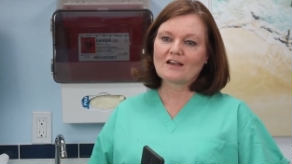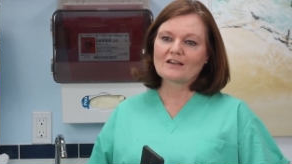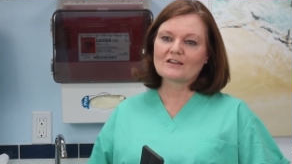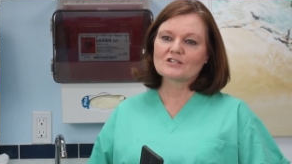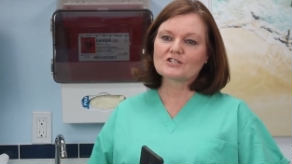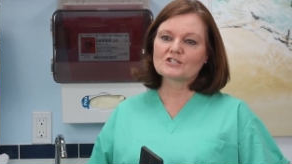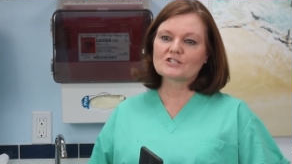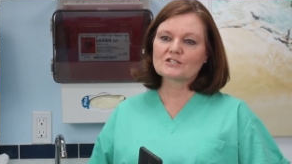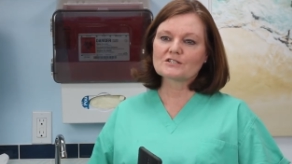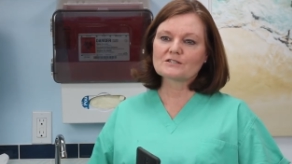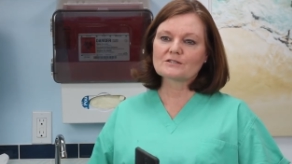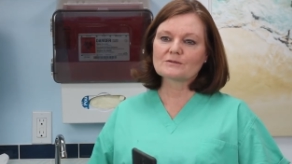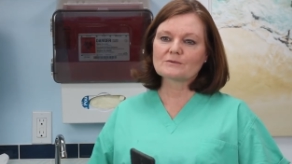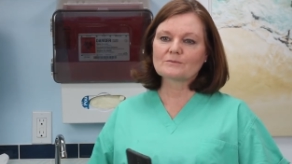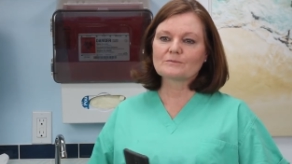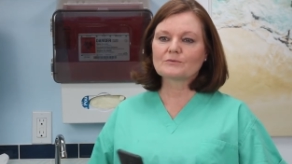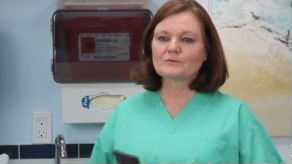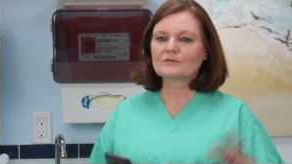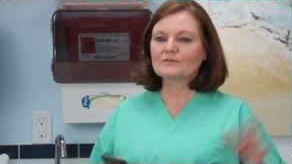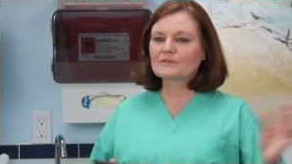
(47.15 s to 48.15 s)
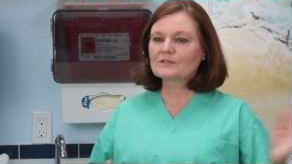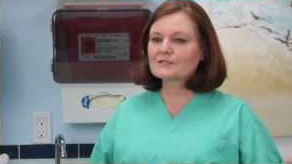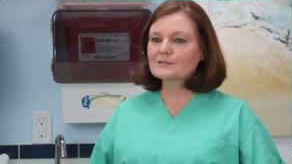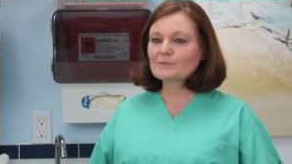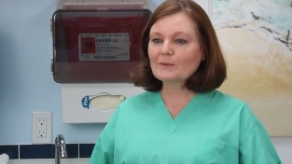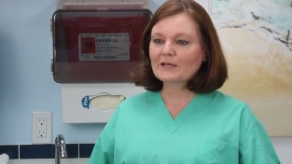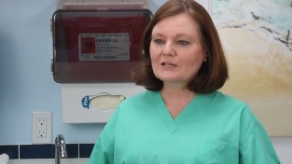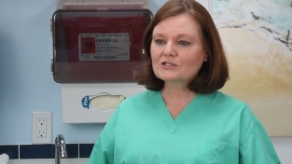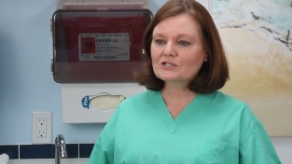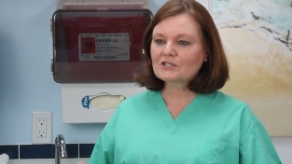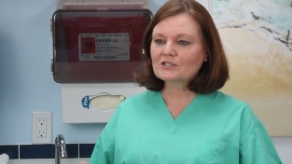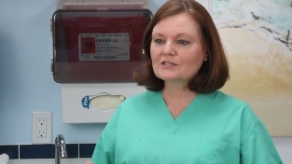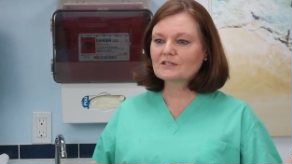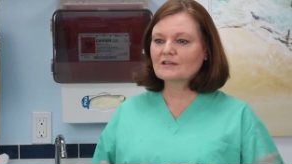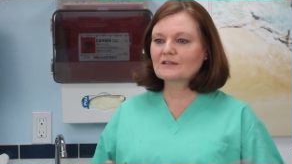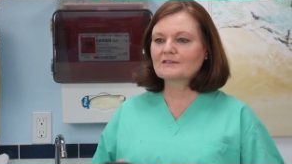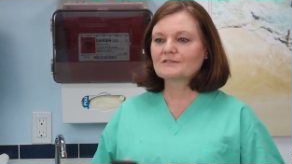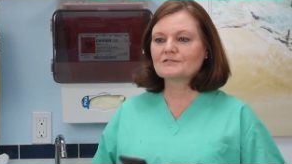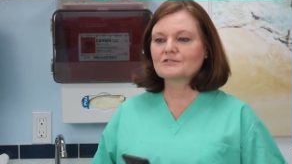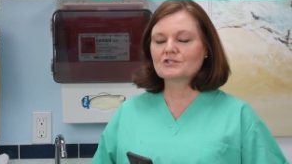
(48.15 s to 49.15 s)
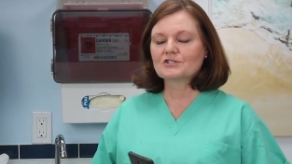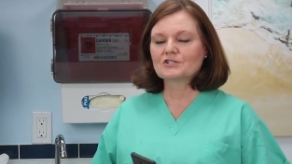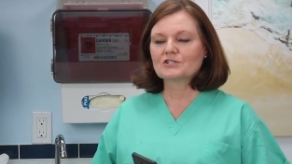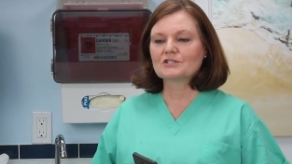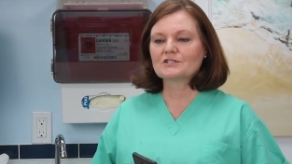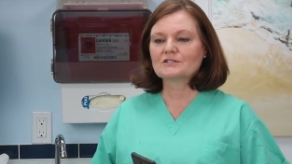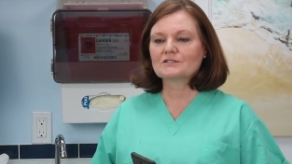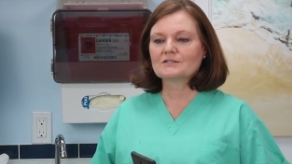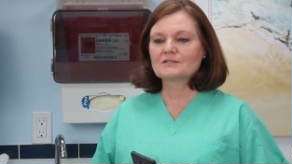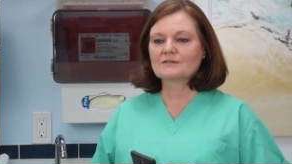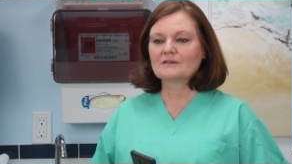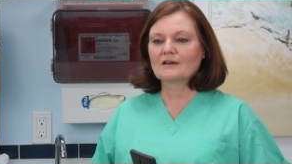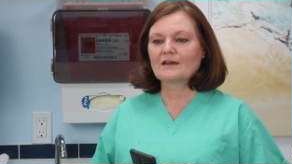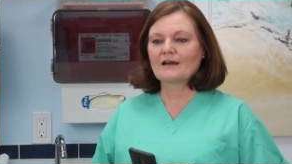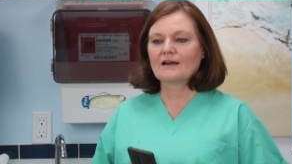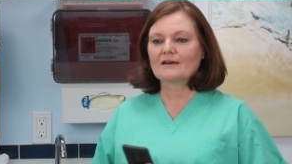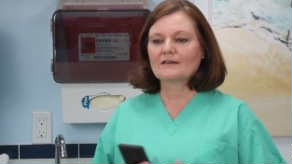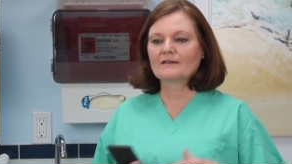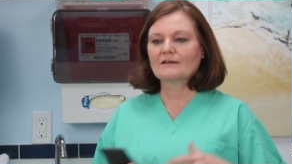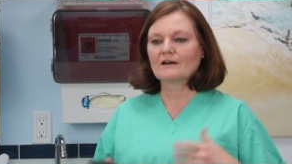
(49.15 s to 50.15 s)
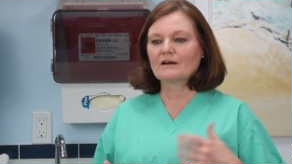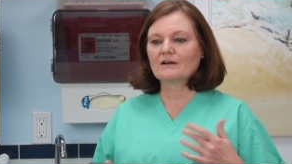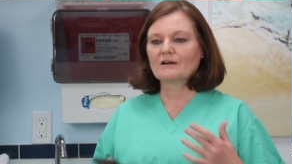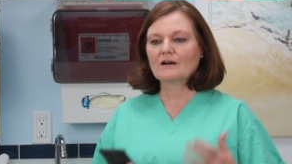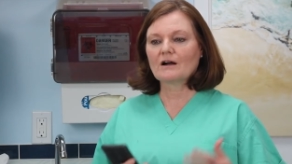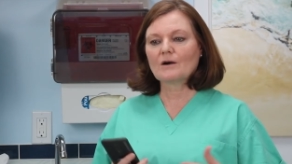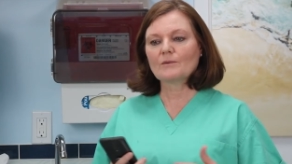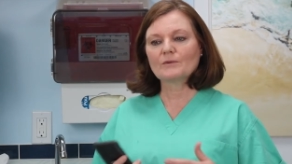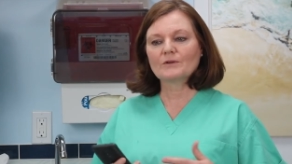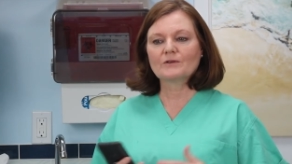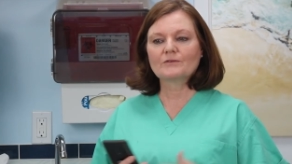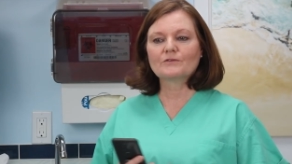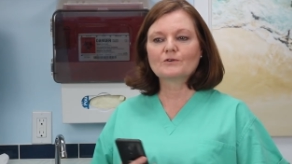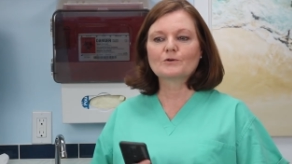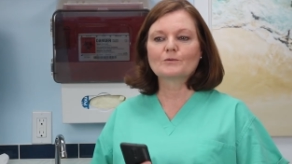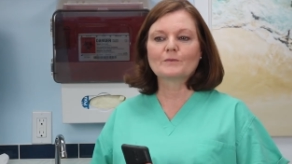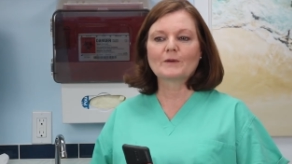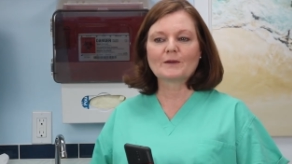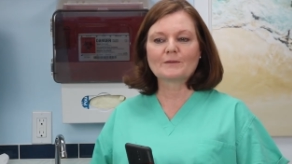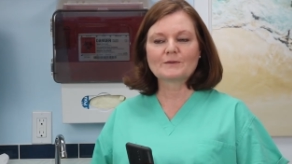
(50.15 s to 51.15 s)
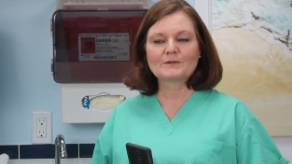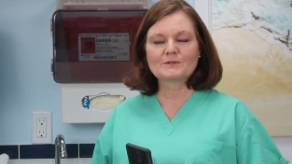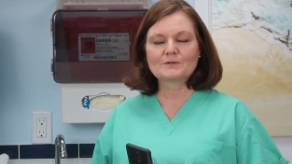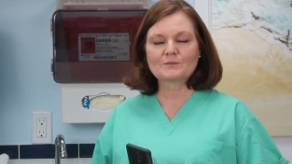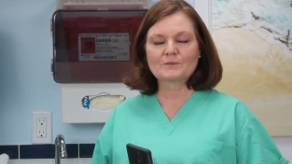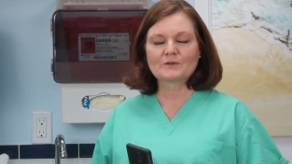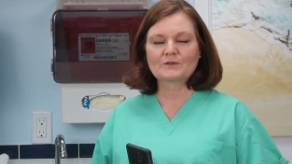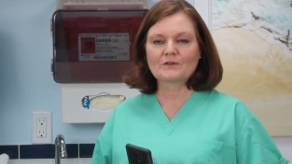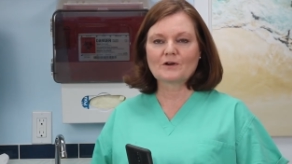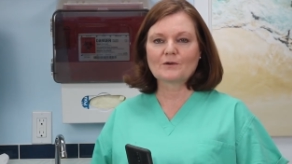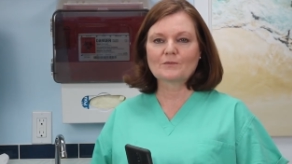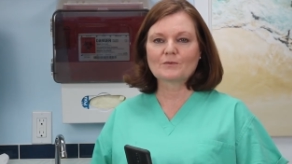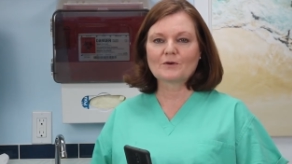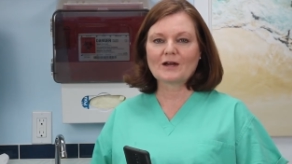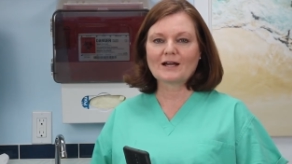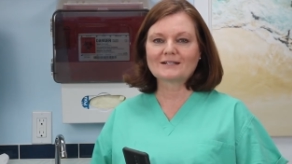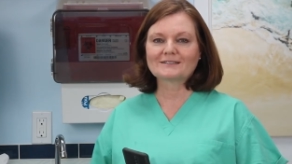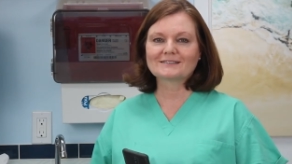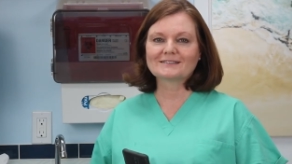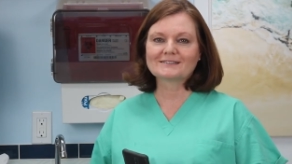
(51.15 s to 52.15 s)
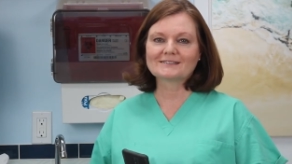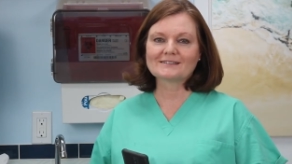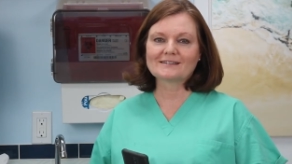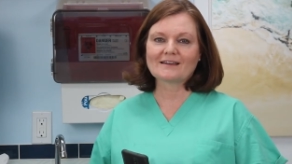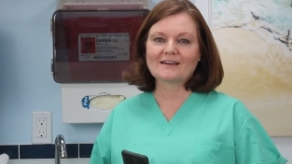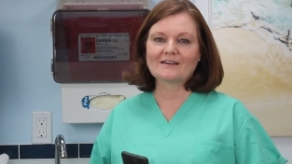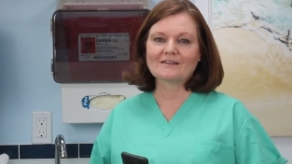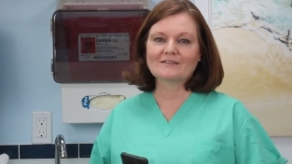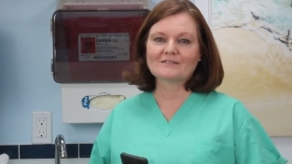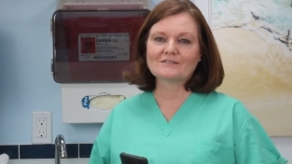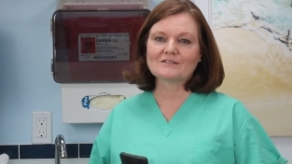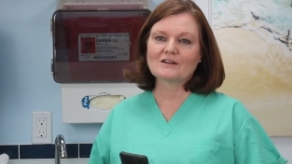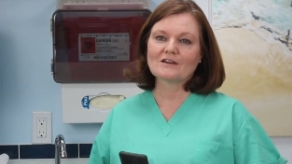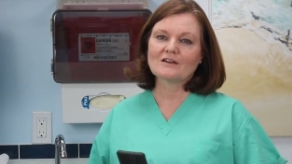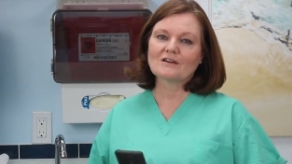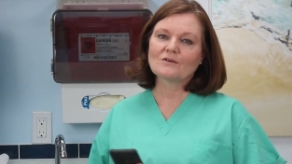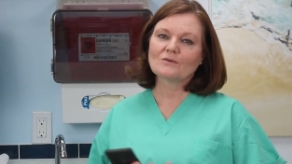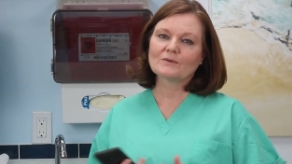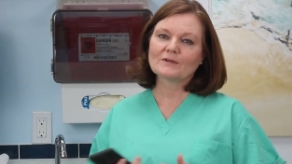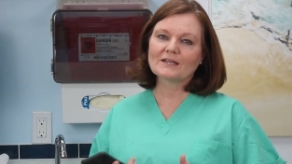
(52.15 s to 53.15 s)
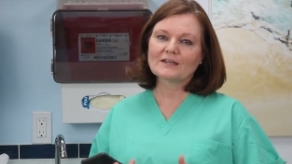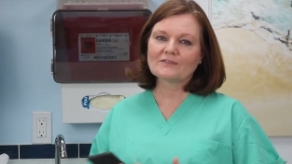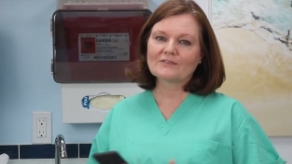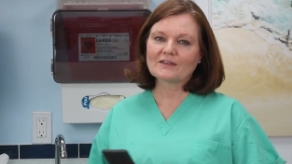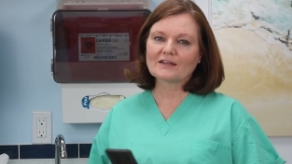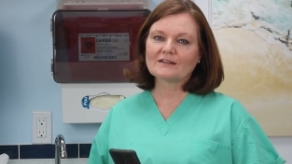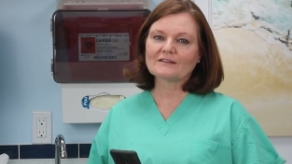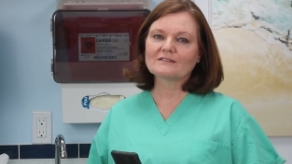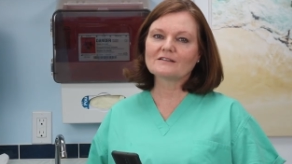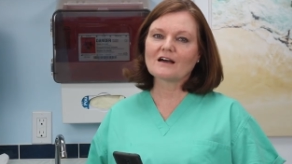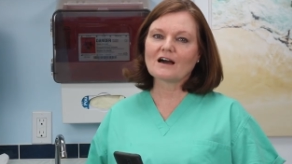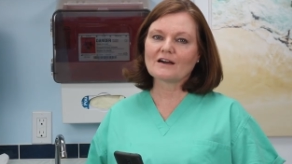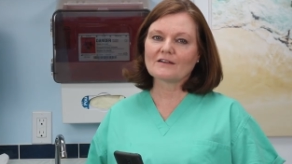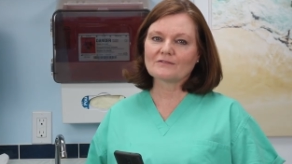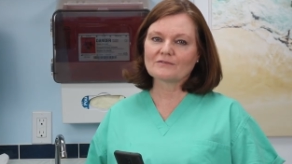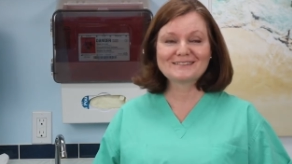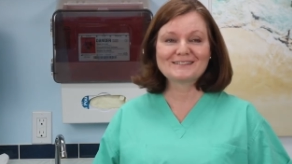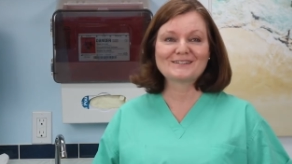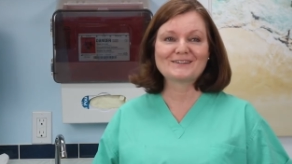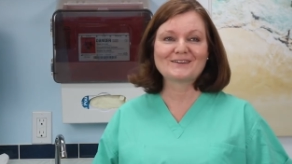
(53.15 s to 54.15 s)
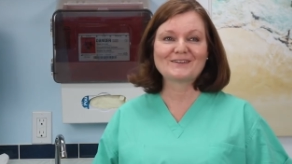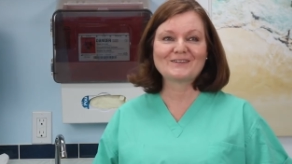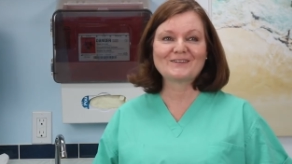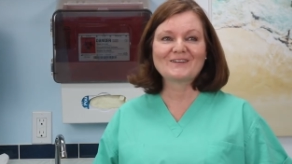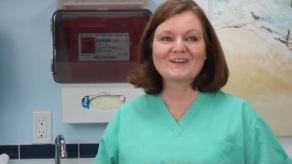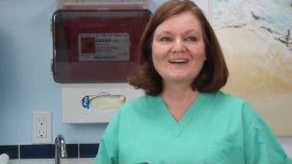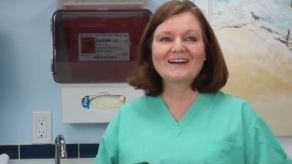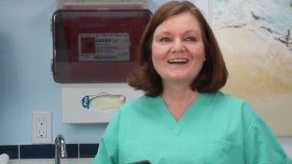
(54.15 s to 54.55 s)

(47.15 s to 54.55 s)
She's a previous patient, and she's had a couple of her babies with our practice, and we get that a lot. So